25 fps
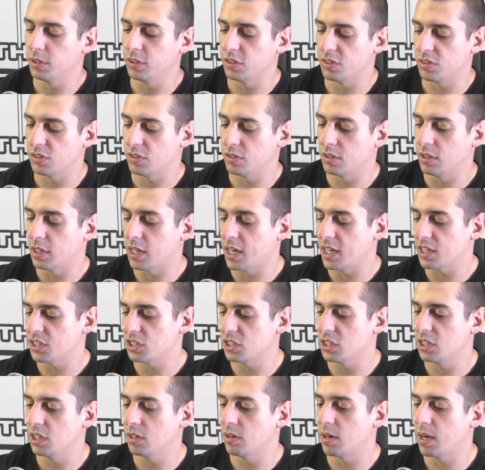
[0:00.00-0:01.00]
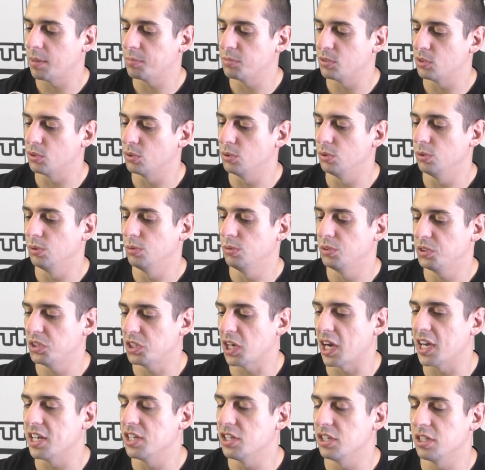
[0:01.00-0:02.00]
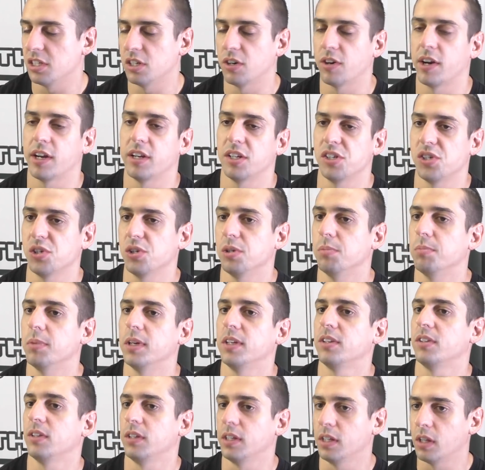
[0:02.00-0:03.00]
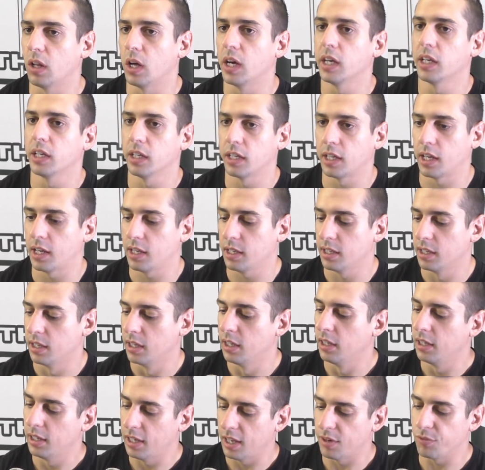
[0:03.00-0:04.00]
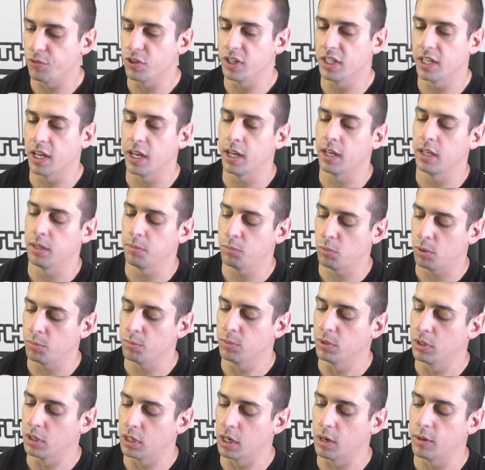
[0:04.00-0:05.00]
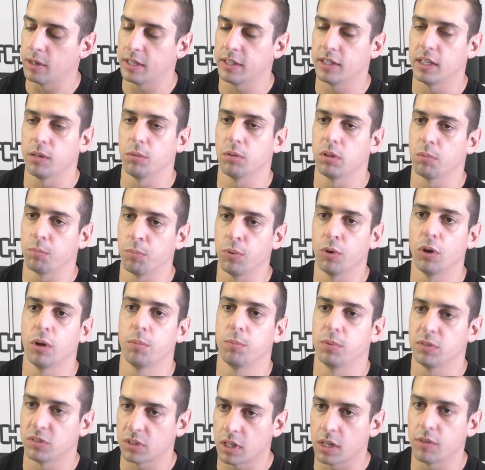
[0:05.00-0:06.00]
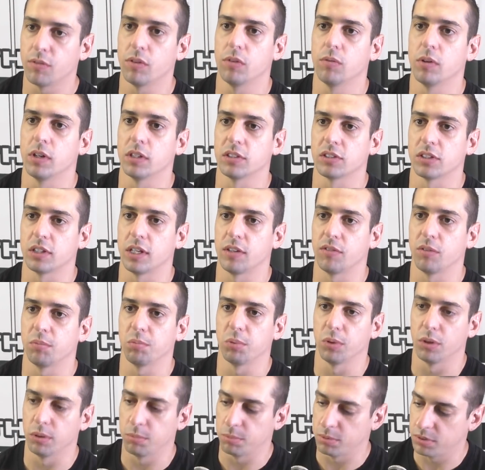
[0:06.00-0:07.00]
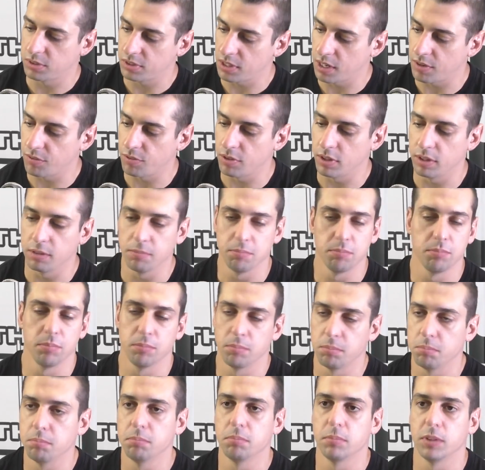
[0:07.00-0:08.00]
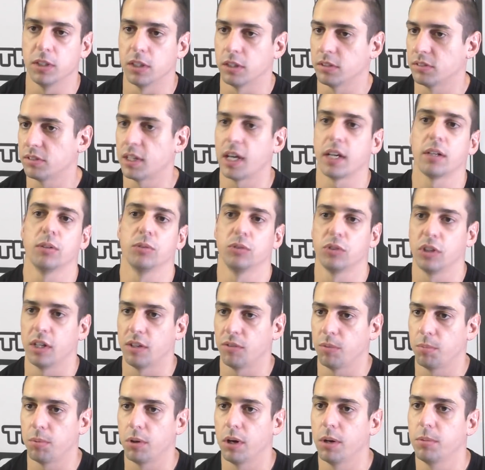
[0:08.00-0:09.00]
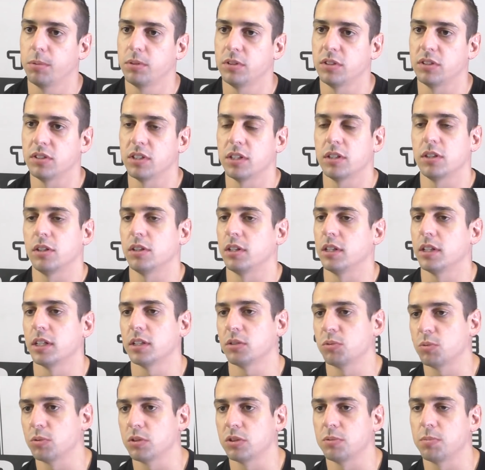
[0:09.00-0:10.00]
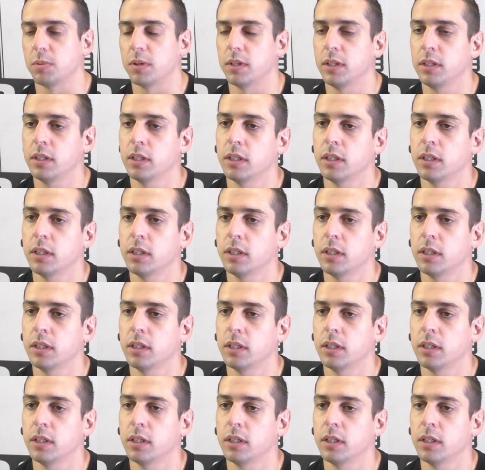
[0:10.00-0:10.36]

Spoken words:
this last year up to changing your attitude mentally, like, okay, every game I'm going to go out there with a purpose. Every run's going to have a purpose. Every tackle's going to have a purpose. Do you think that's what it's been?